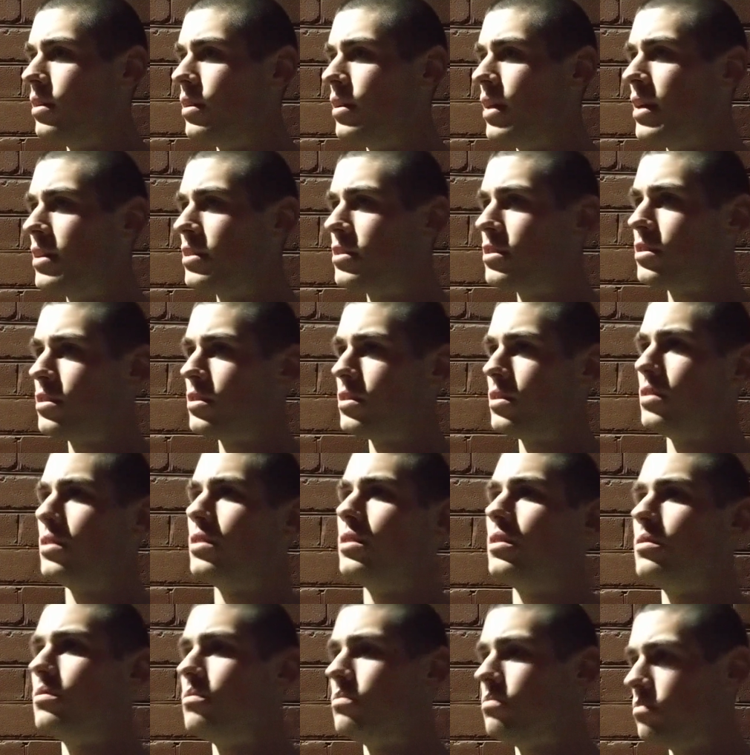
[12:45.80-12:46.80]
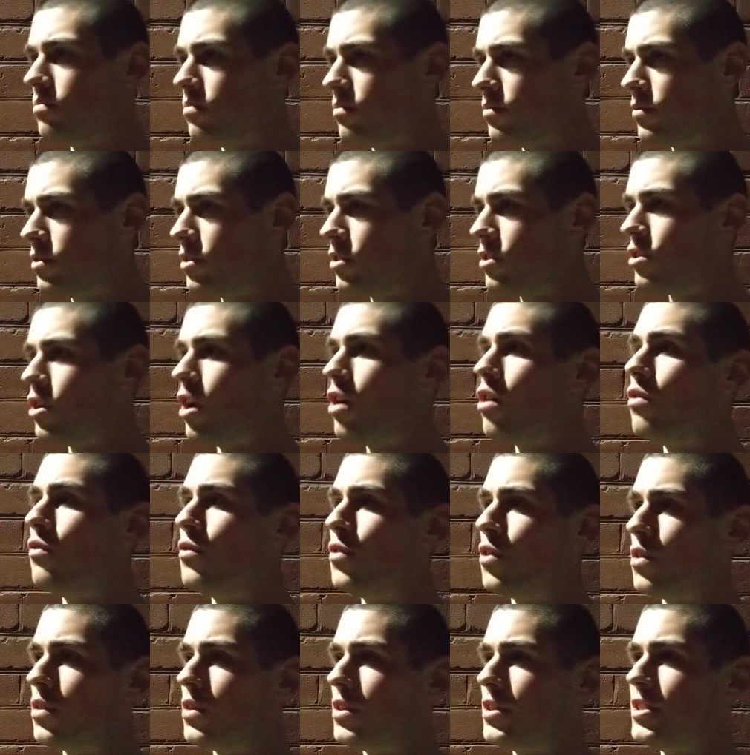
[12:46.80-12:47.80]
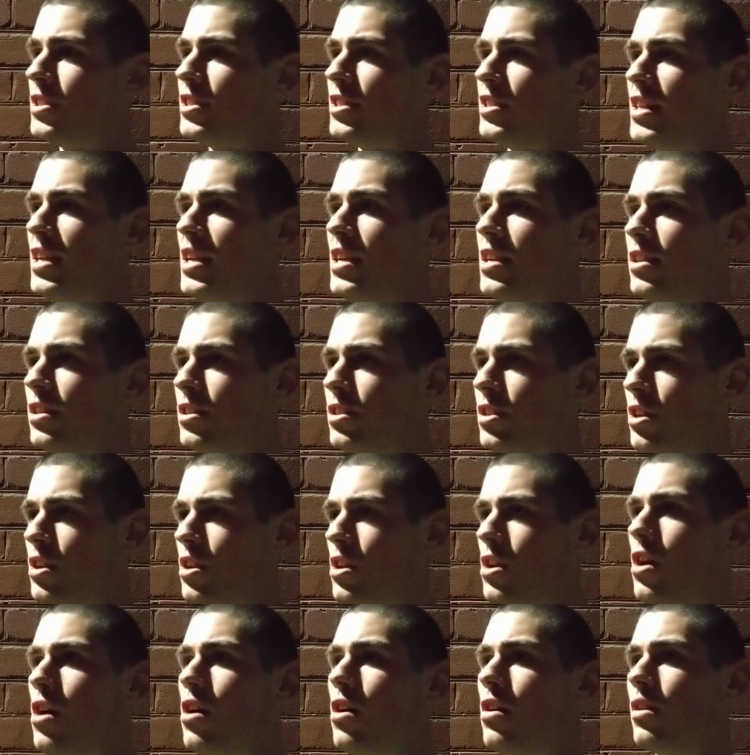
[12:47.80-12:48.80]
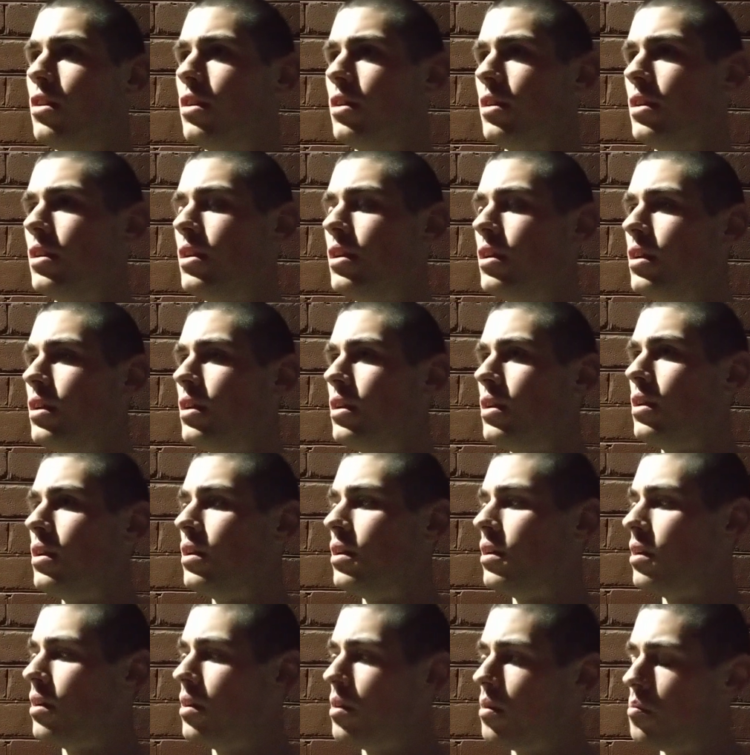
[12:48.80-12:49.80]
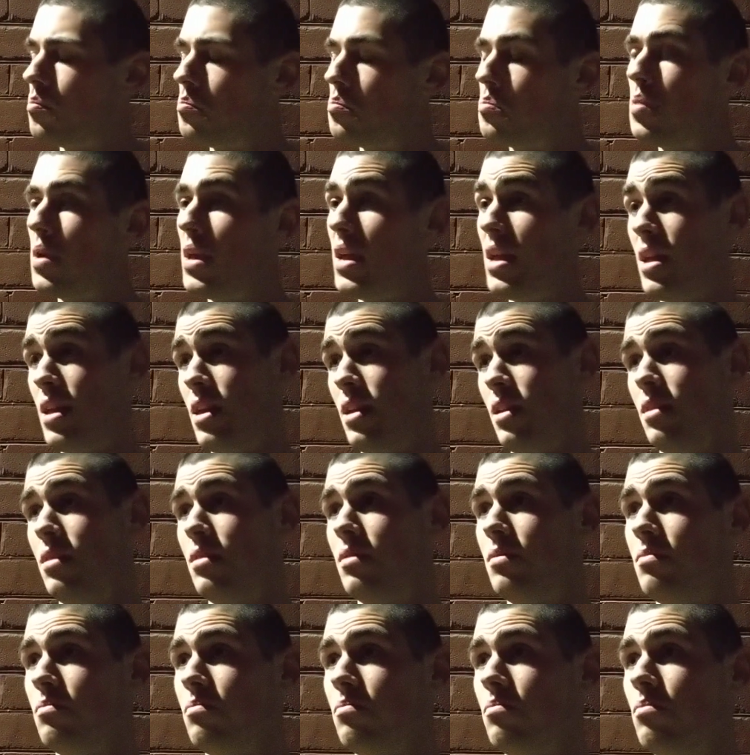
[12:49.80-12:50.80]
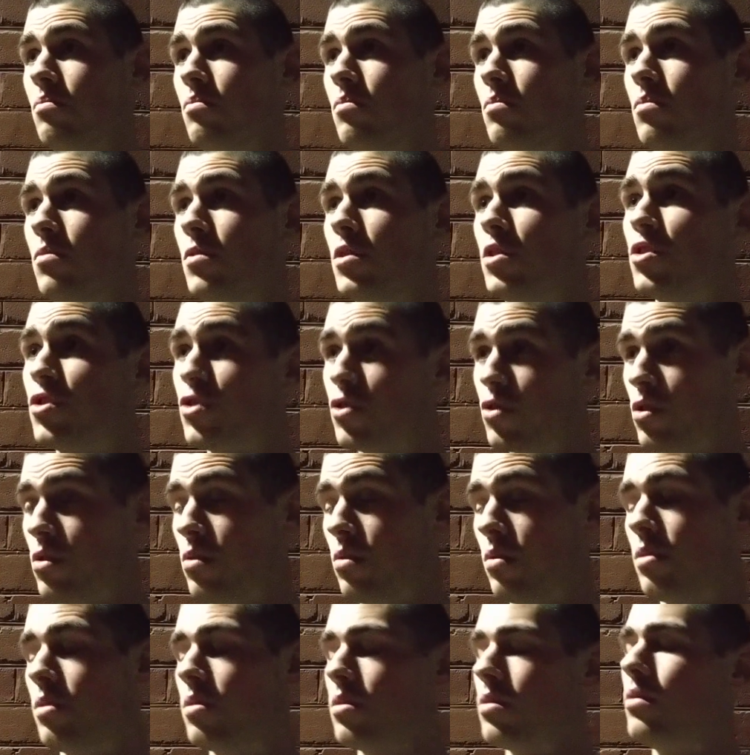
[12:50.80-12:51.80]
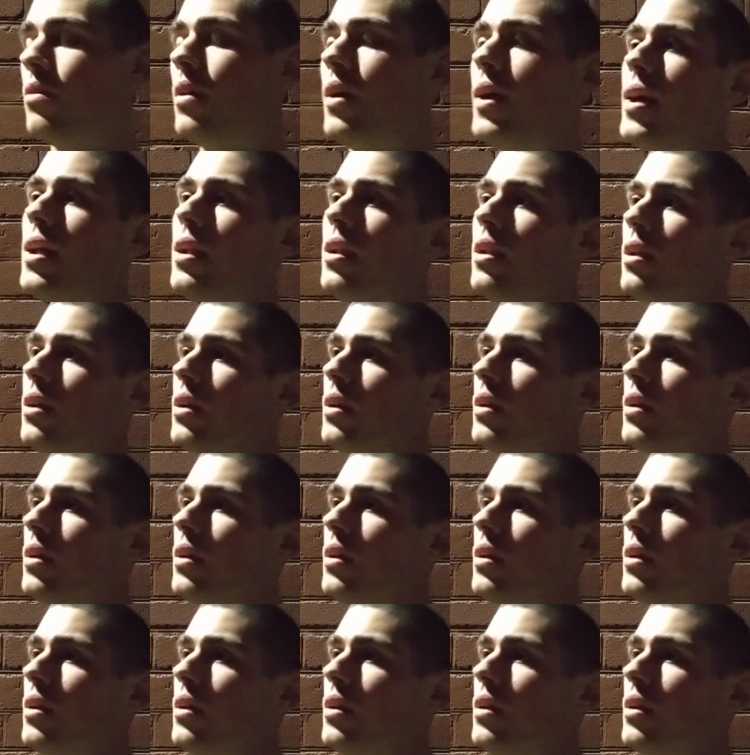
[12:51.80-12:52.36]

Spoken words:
gets dissolved, or is seen to not be the truth, right?